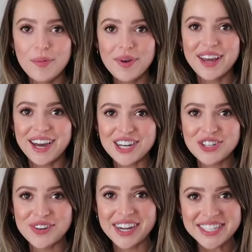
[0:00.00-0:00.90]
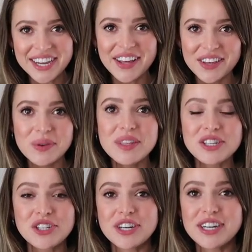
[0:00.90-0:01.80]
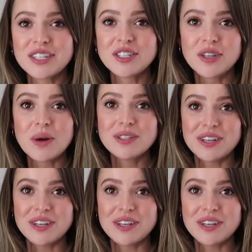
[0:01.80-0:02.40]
Oh my gosh, when I tell you this shirt is so